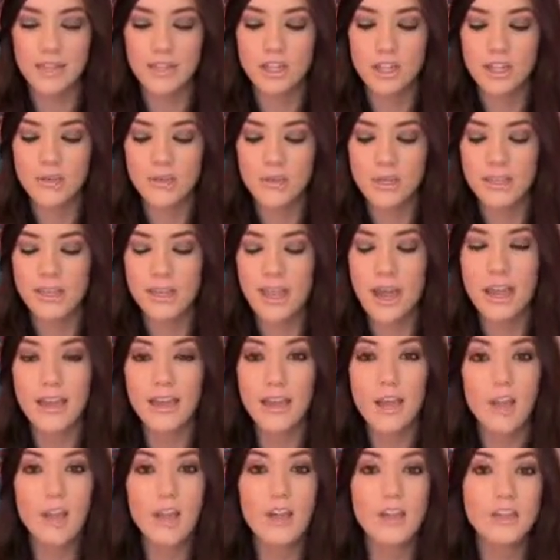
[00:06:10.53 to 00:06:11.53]
And she was
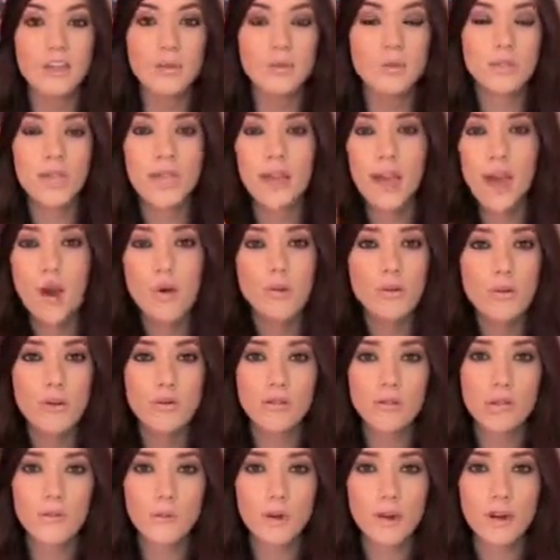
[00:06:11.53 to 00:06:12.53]
like, oh no,
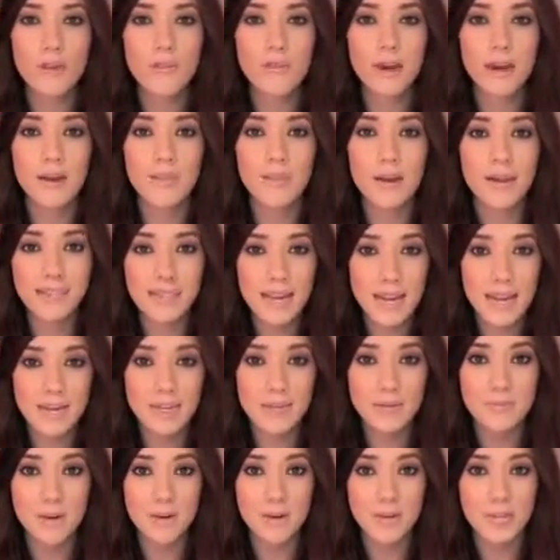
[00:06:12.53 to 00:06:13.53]
don't worry about it. My dad
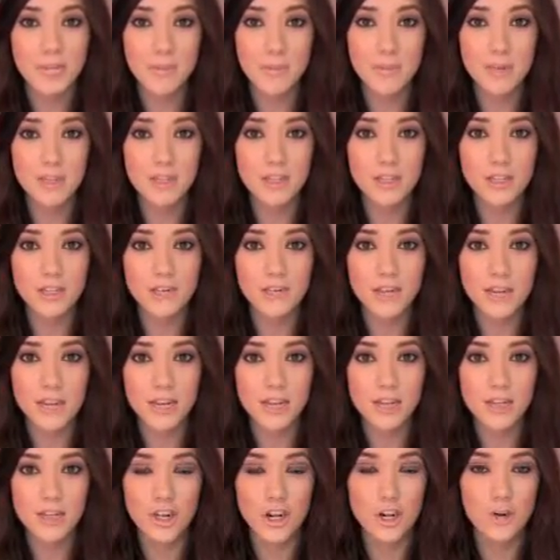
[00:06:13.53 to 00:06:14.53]
is Britney Spears'
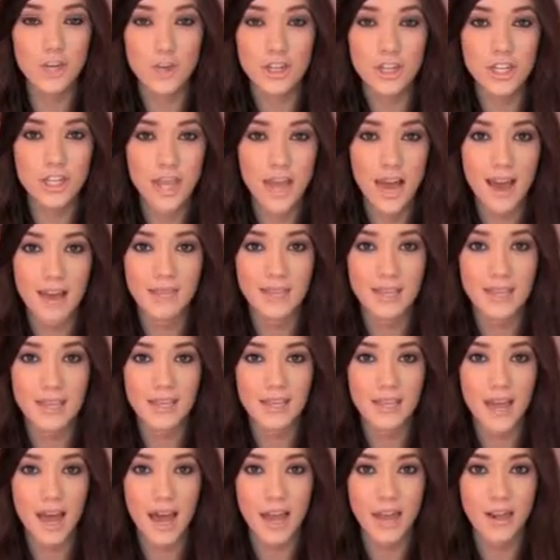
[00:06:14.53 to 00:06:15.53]
manager, and we just have
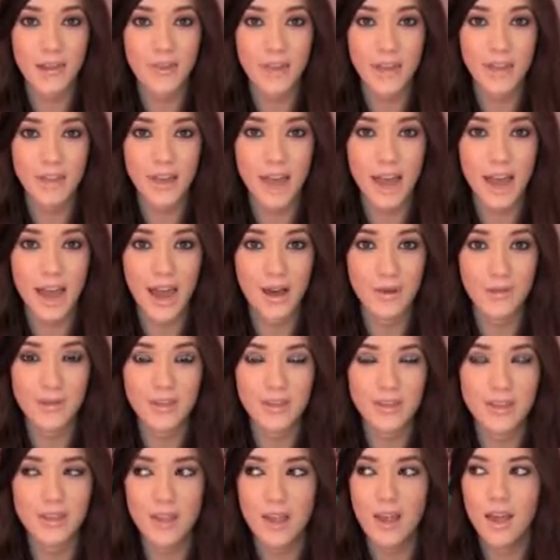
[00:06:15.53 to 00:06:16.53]
these lying around the
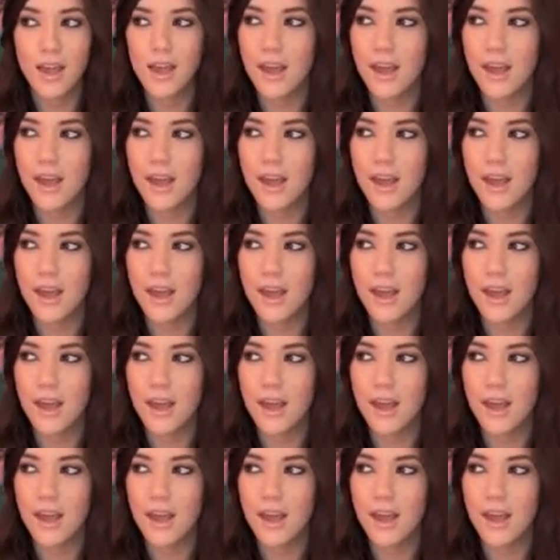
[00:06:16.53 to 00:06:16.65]
house.